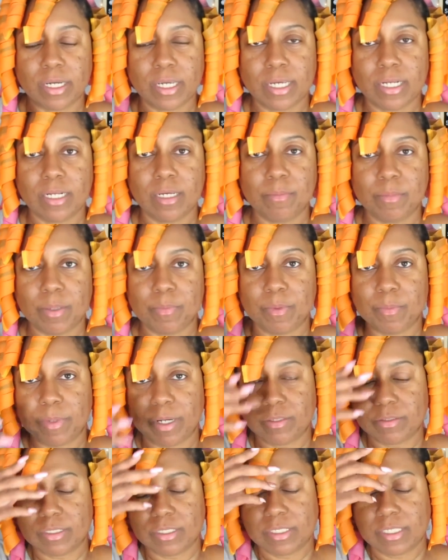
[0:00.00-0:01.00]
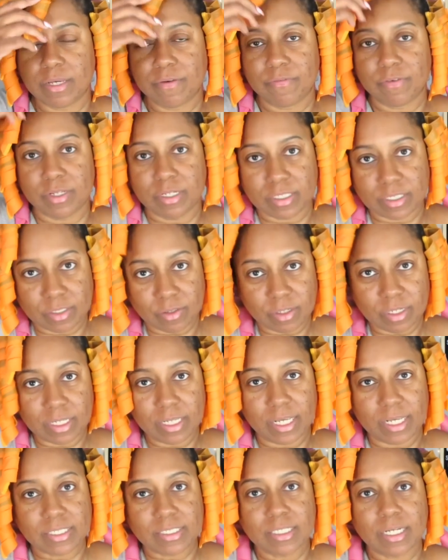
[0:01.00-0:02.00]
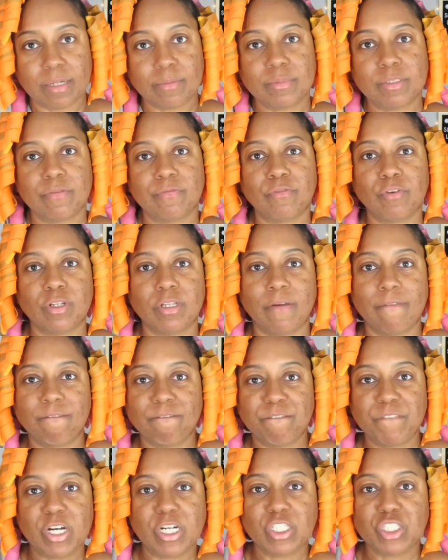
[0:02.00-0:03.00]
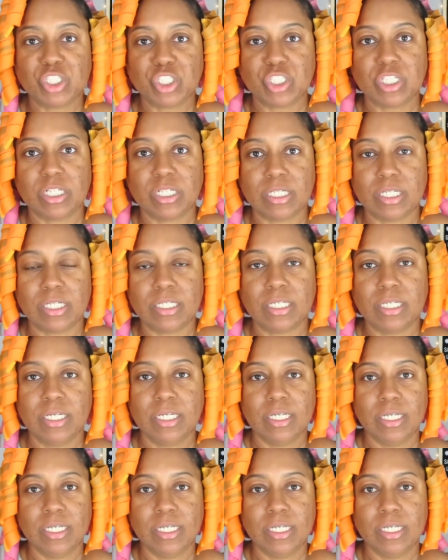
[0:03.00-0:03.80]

I get him up about 7 so that he has time to fully function and